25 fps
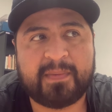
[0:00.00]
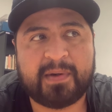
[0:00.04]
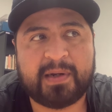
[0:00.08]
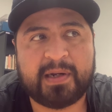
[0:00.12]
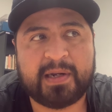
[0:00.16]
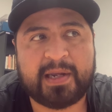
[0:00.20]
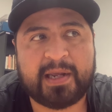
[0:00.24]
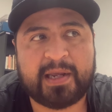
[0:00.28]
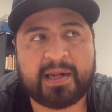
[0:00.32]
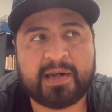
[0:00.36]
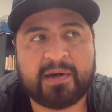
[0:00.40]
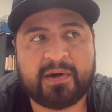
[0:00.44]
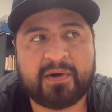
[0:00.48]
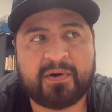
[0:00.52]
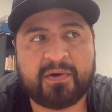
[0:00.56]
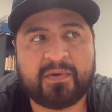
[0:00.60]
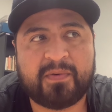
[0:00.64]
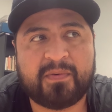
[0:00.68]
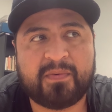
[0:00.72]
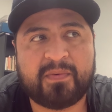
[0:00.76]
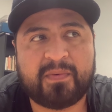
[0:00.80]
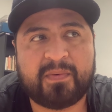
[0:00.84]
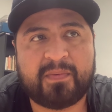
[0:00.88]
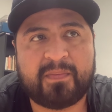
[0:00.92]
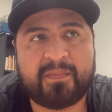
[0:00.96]
again,
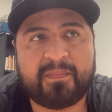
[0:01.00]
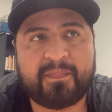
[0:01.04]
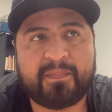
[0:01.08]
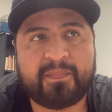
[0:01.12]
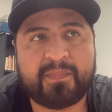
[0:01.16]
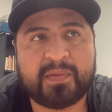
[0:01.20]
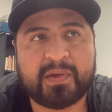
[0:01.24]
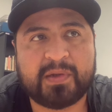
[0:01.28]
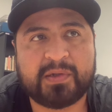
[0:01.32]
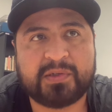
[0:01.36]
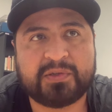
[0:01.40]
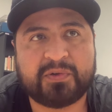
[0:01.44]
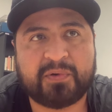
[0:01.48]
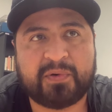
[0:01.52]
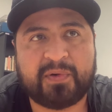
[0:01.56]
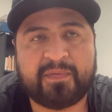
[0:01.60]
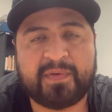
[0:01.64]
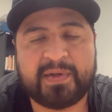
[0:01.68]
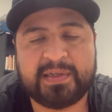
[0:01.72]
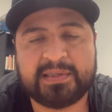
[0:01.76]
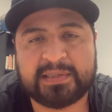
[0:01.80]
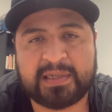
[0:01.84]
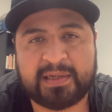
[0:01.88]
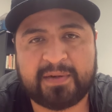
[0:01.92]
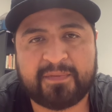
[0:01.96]
know sort of
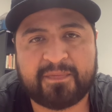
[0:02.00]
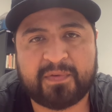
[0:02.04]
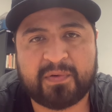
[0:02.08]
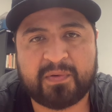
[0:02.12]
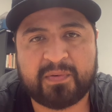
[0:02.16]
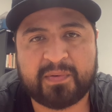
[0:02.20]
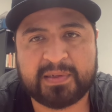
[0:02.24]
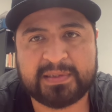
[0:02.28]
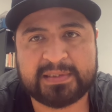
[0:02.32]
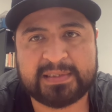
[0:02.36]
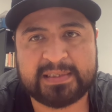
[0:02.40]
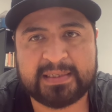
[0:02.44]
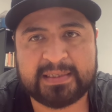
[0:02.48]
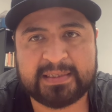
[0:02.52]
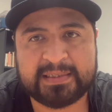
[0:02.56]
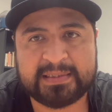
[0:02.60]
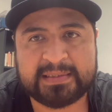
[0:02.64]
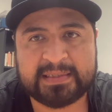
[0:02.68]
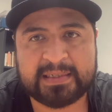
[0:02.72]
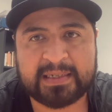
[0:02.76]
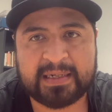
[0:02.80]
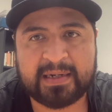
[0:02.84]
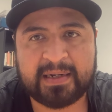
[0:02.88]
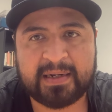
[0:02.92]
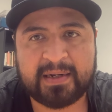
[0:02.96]
his
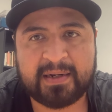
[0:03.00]
influences,